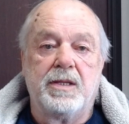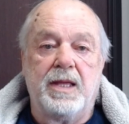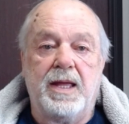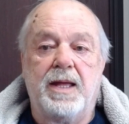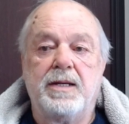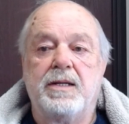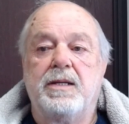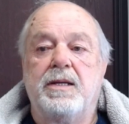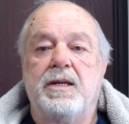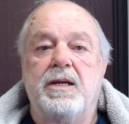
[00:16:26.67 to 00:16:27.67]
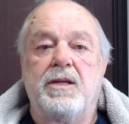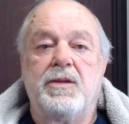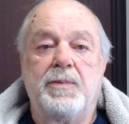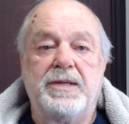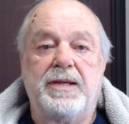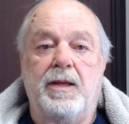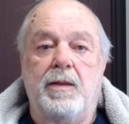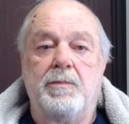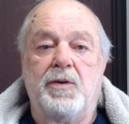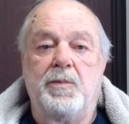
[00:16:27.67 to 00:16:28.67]
at the retail
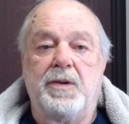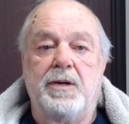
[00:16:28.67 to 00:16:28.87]
of it.